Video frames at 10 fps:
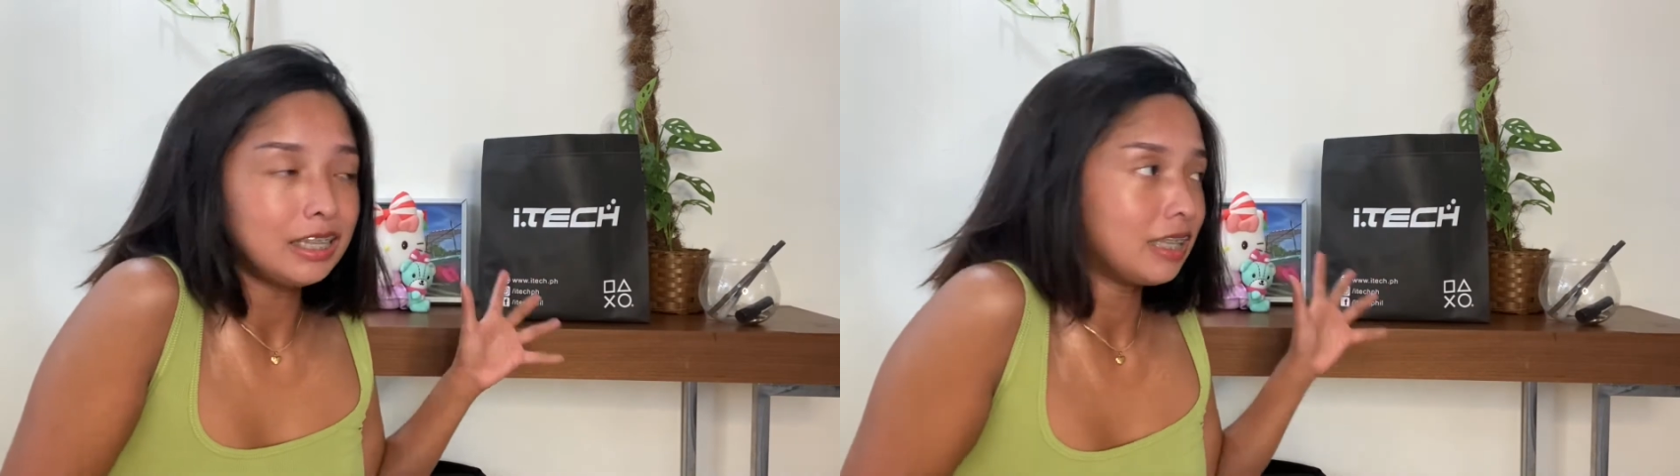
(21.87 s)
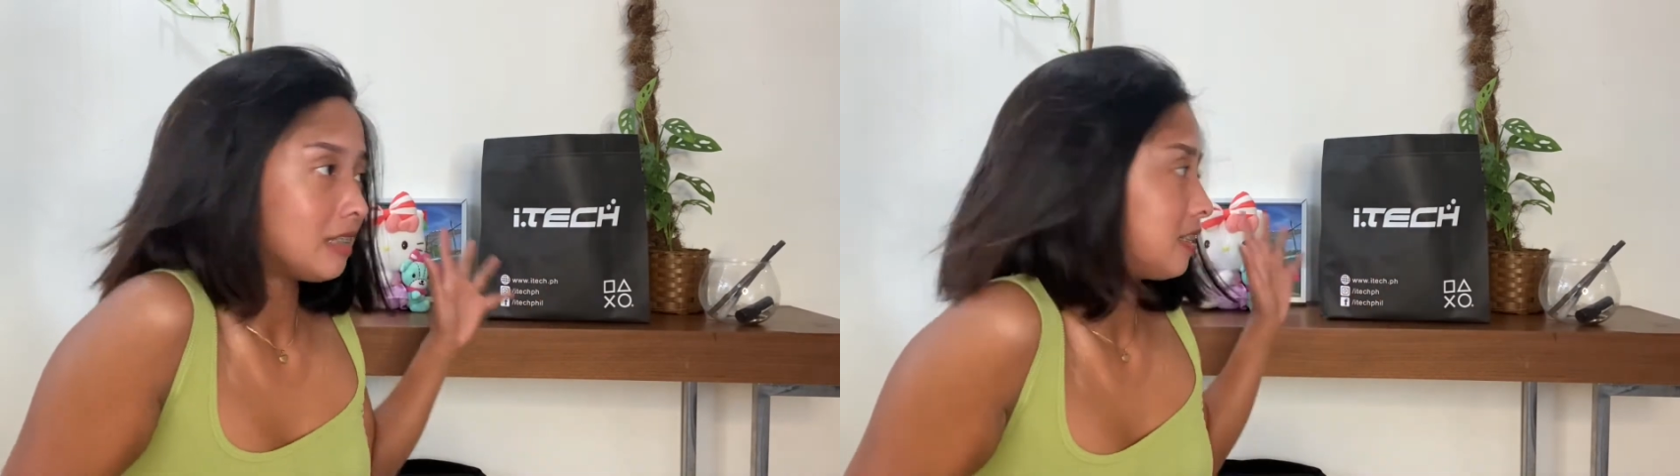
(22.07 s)

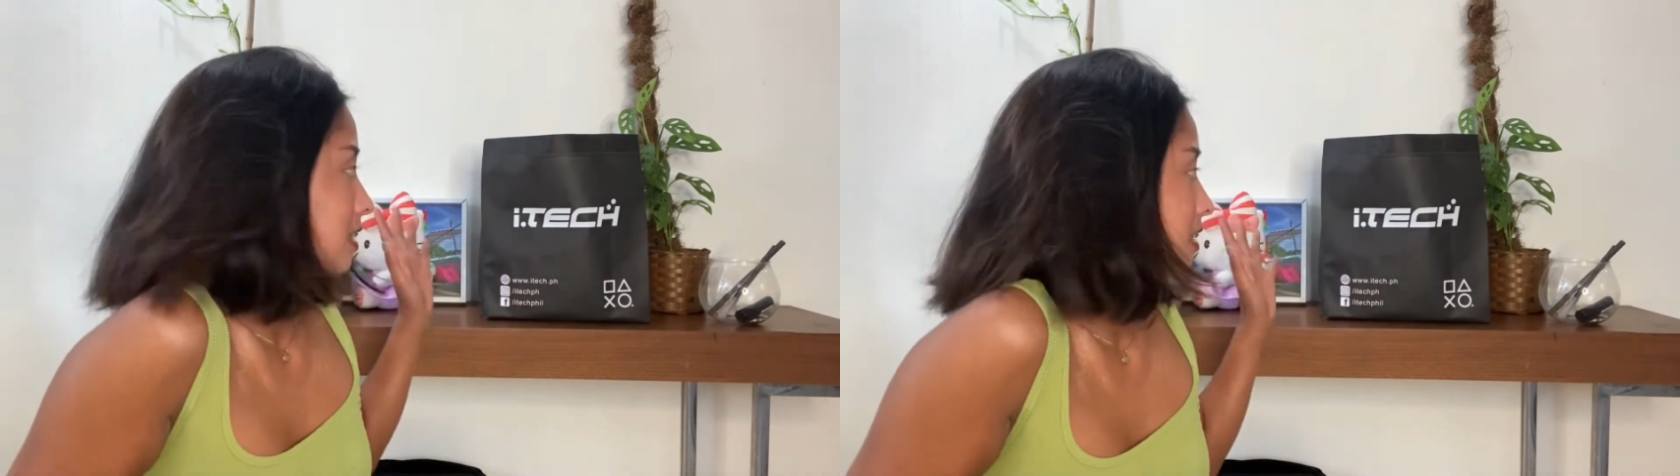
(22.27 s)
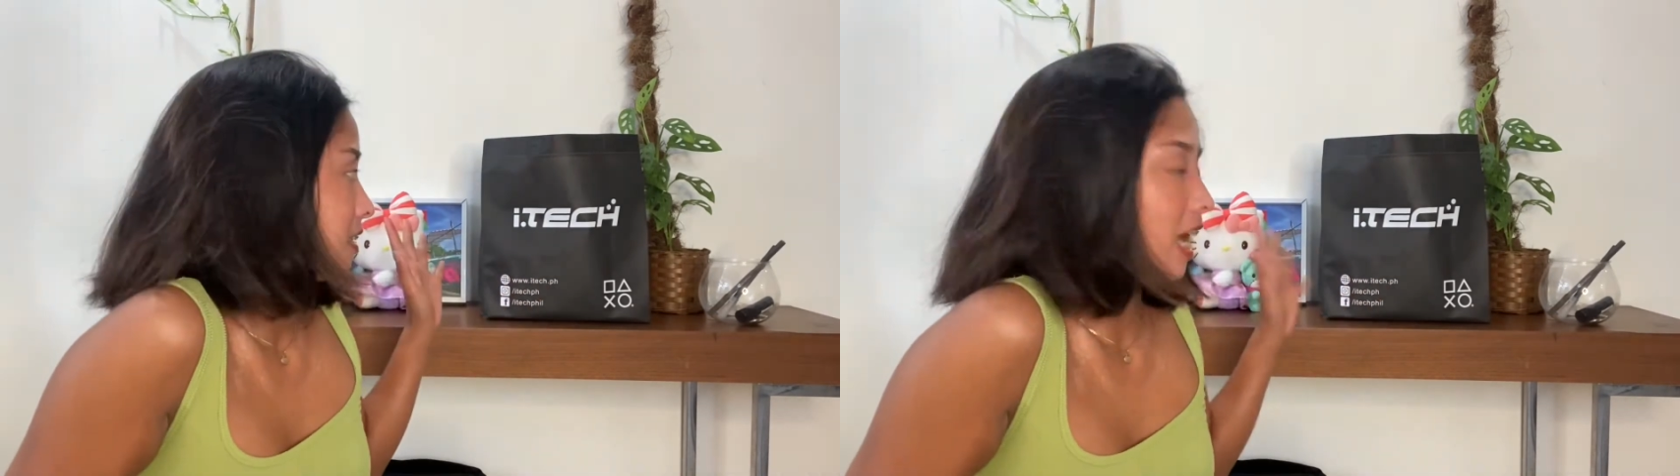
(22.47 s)
that's
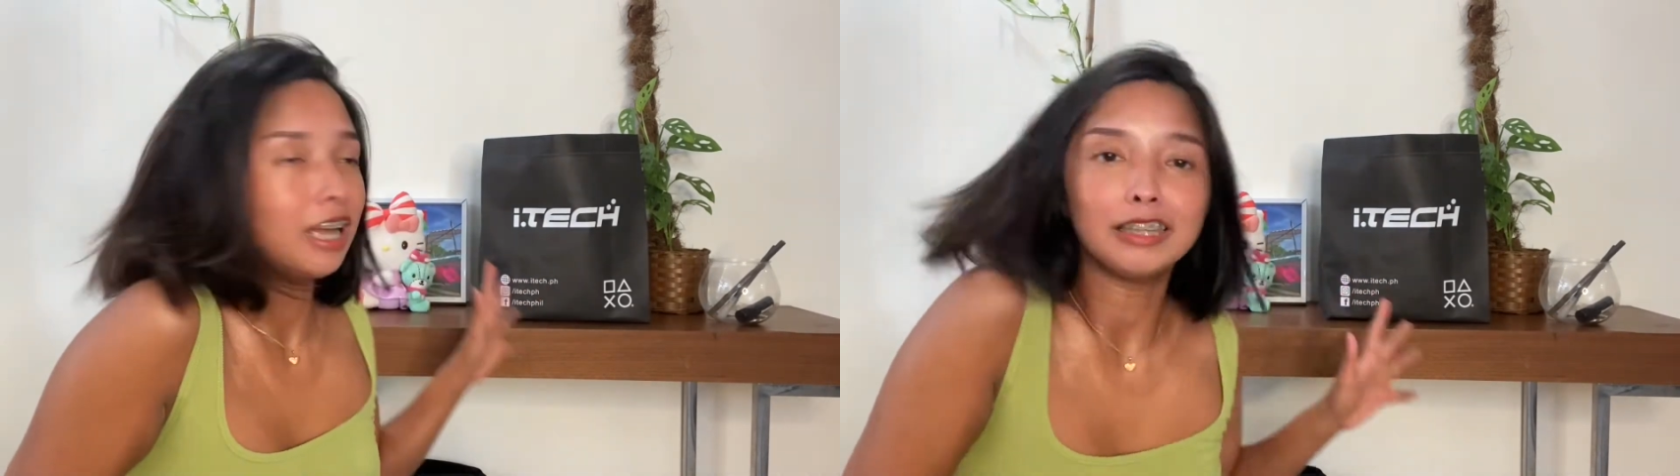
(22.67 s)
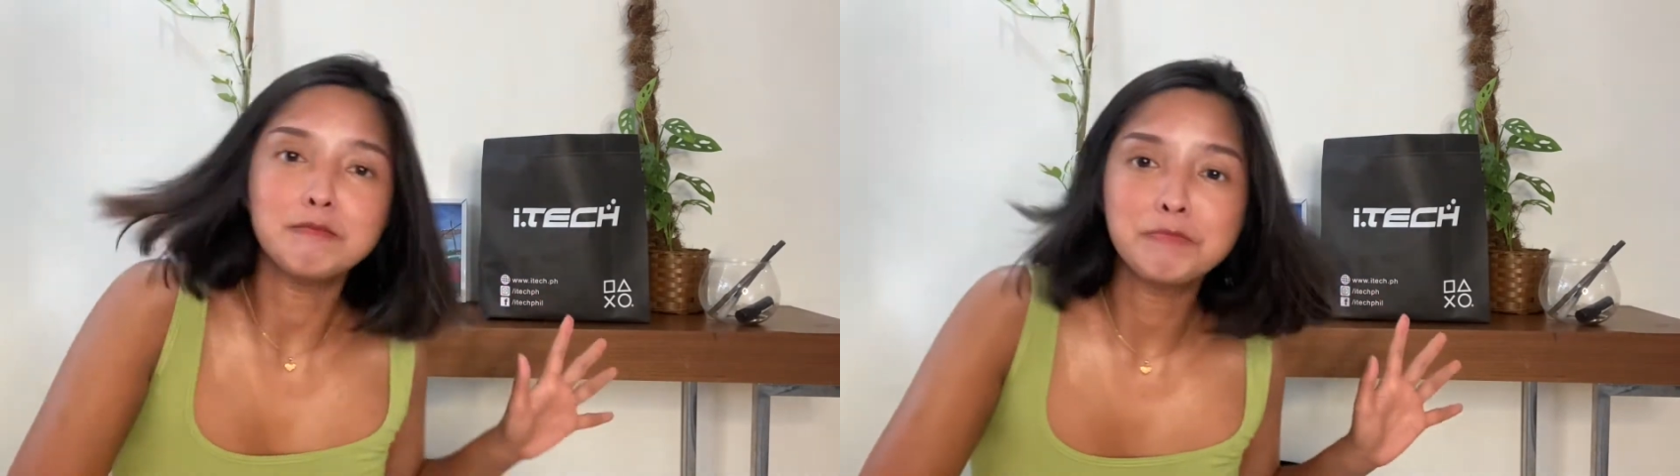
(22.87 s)
the
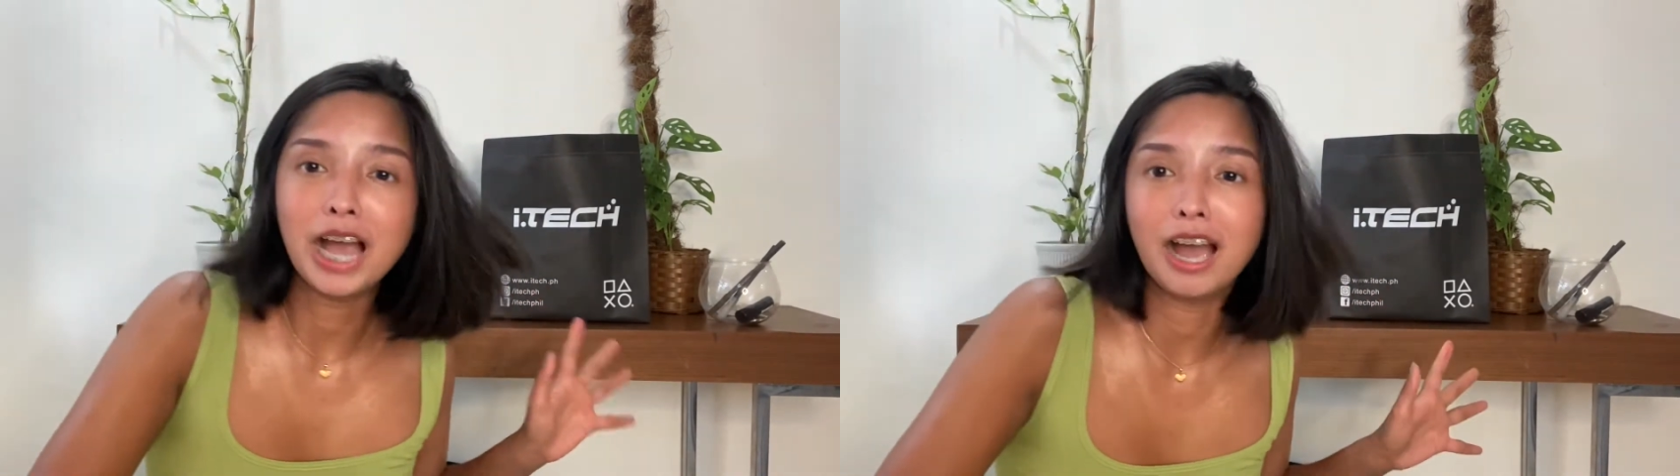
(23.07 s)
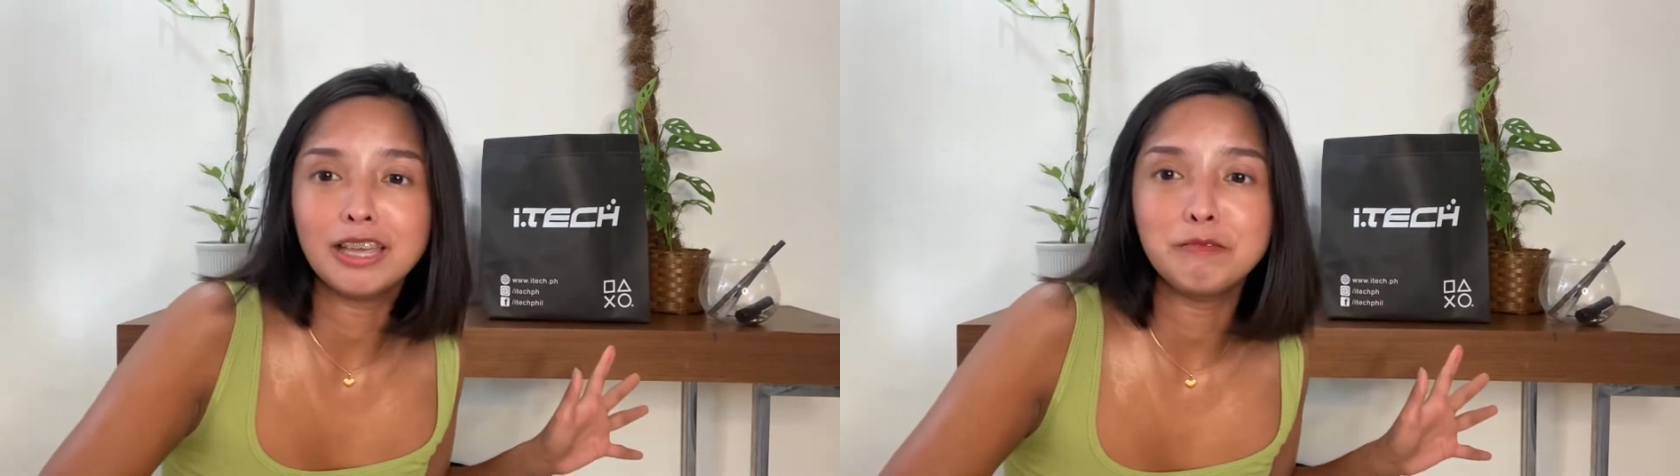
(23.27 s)
item
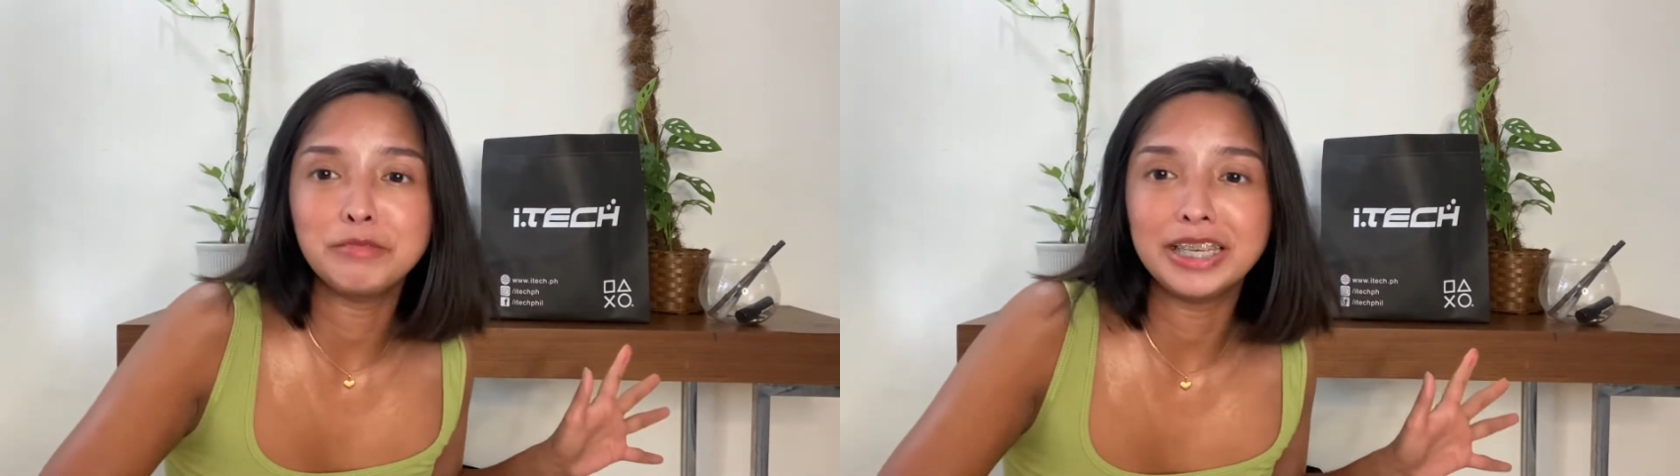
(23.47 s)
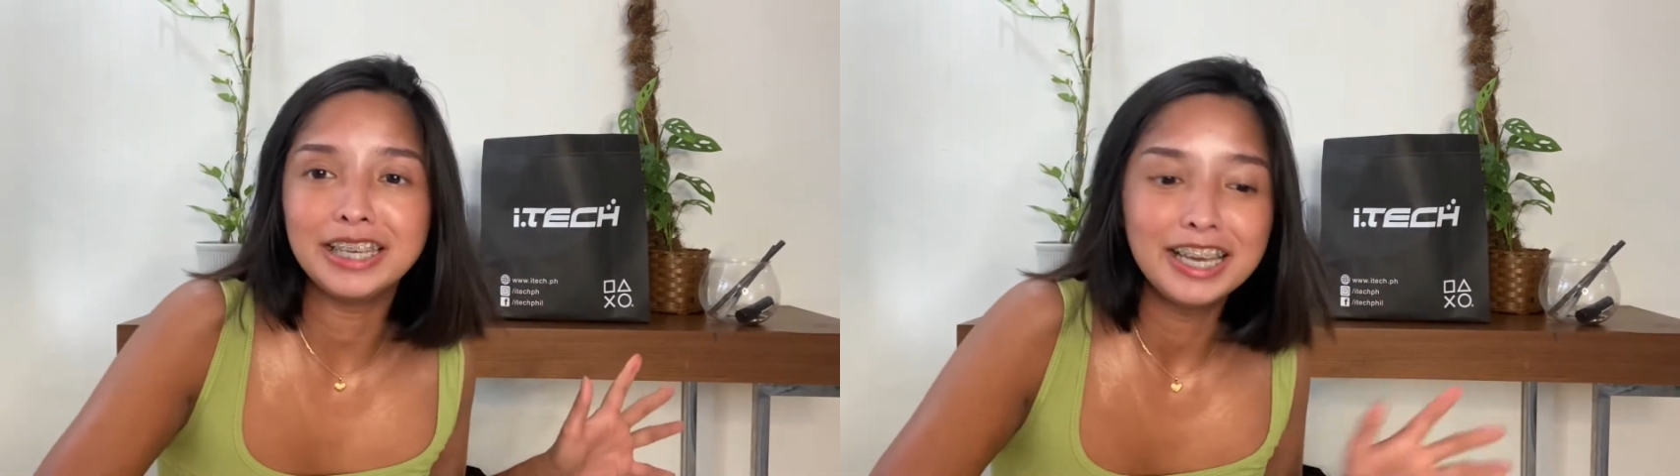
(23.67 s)
behind
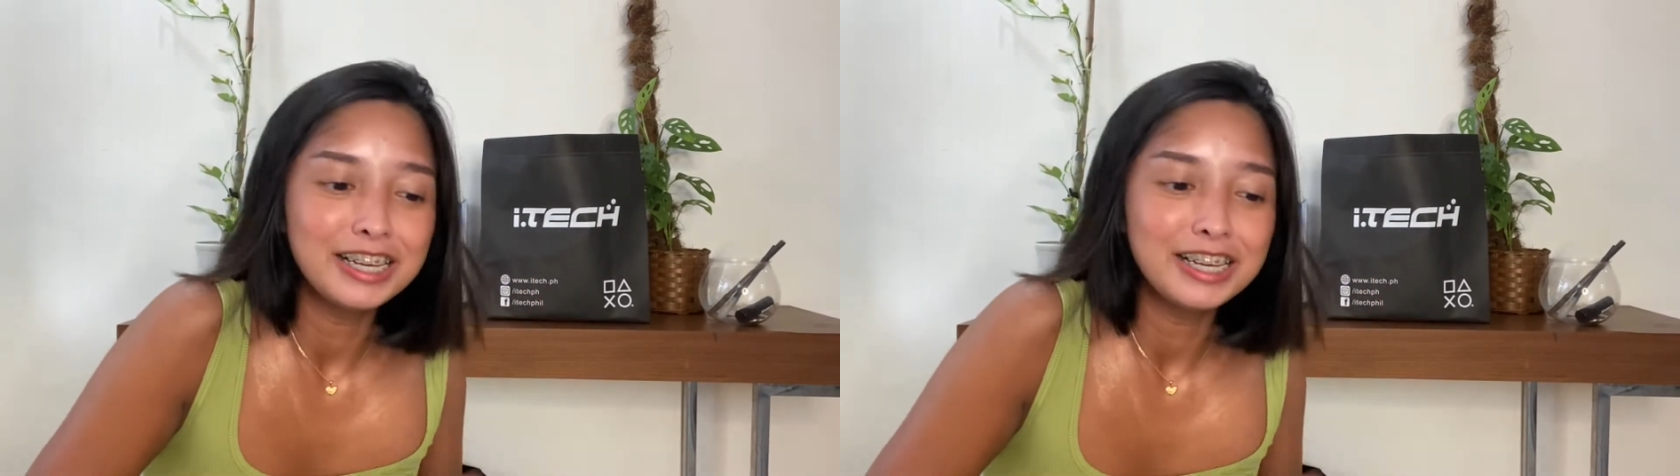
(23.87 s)
me.